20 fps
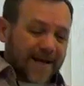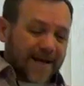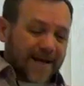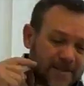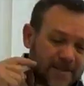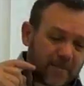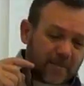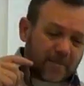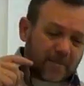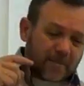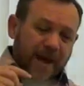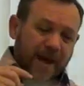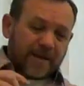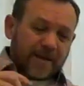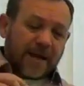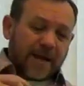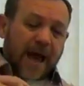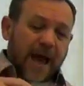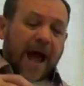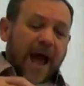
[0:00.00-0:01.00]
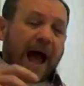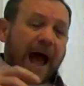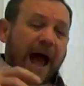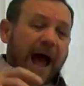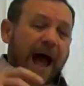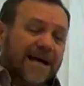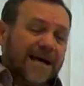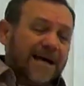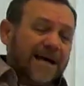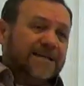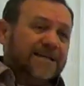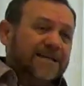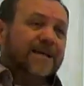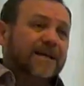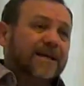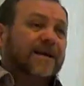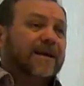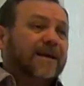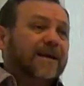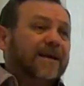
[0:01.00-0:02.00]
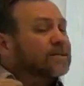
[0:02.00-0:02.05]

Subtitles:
in his mind, Isaac